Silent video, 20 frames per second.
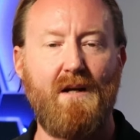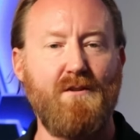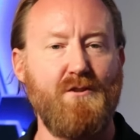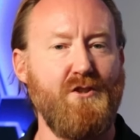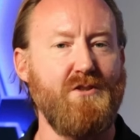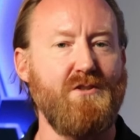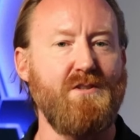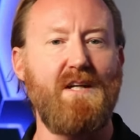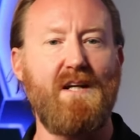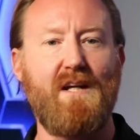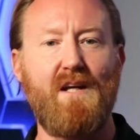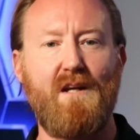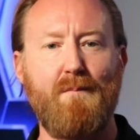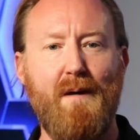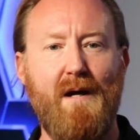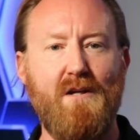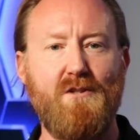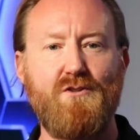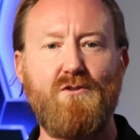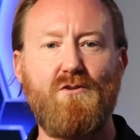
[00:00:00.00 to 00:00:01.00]
Just thinking
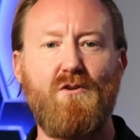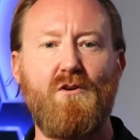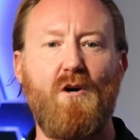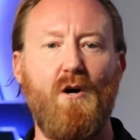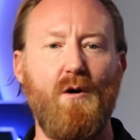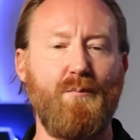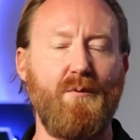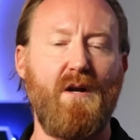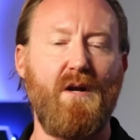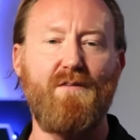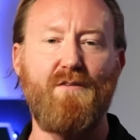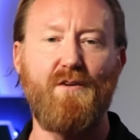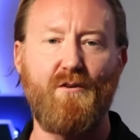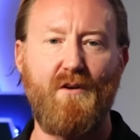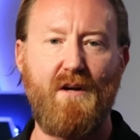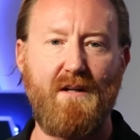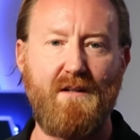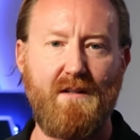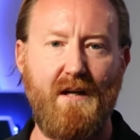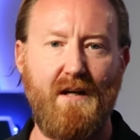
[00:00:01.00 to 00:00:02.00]
about you, hope you're having a
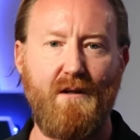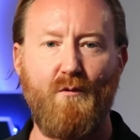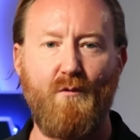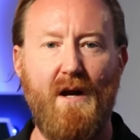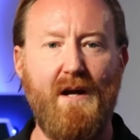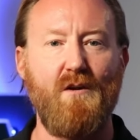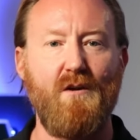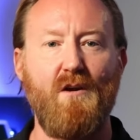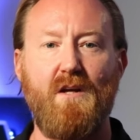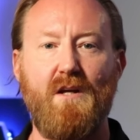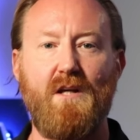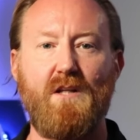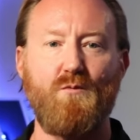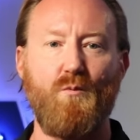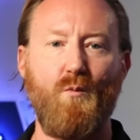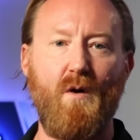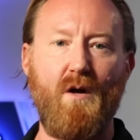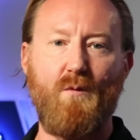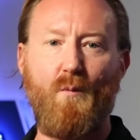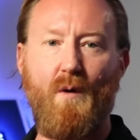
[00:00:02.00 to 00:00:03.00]
great day, right? It's
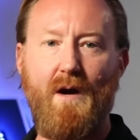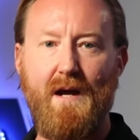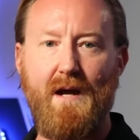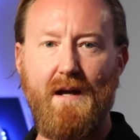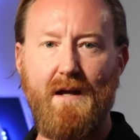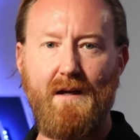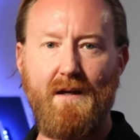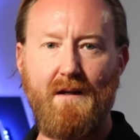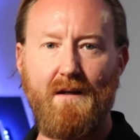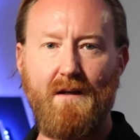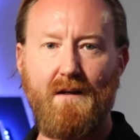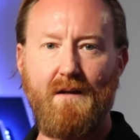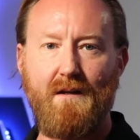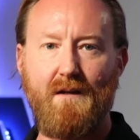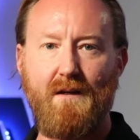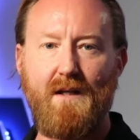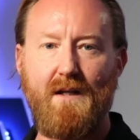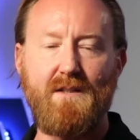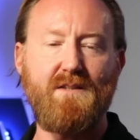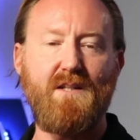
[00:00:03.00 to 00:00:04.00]
one way.
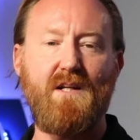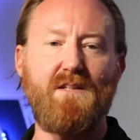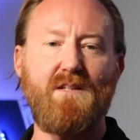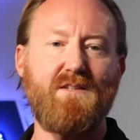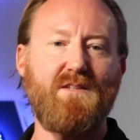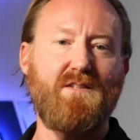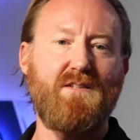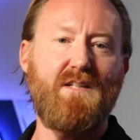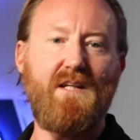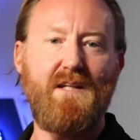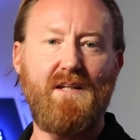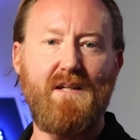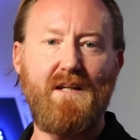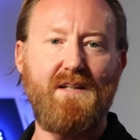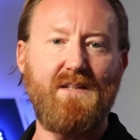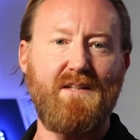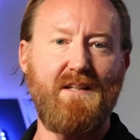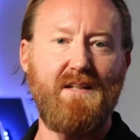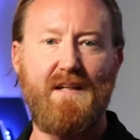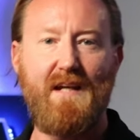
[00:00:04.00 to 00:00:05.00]
It's not
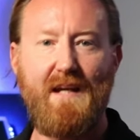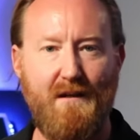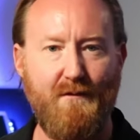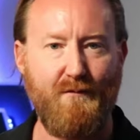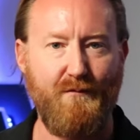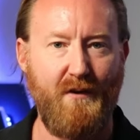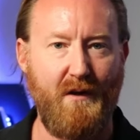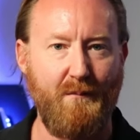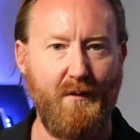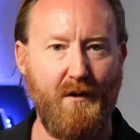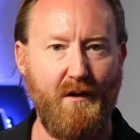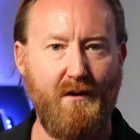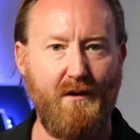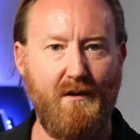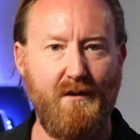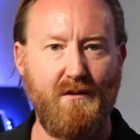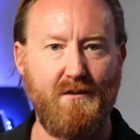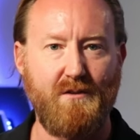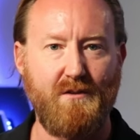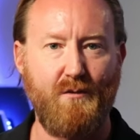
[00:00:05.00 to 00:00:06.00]
seeking to get from her
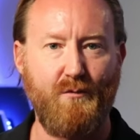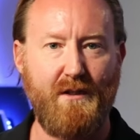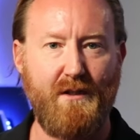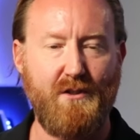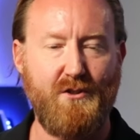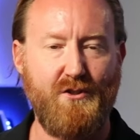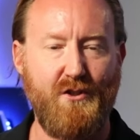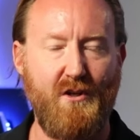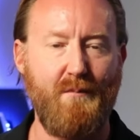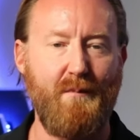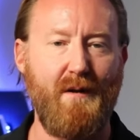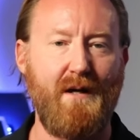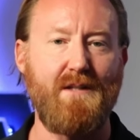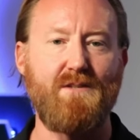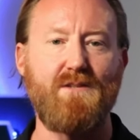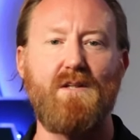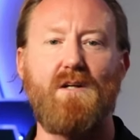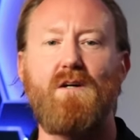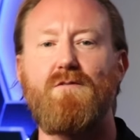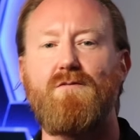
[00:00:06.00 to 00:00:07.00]
to reassure
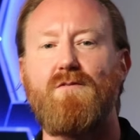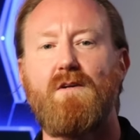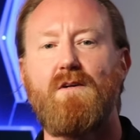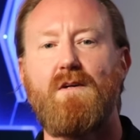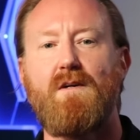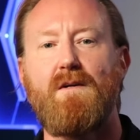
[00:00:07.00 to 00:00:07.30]
myself.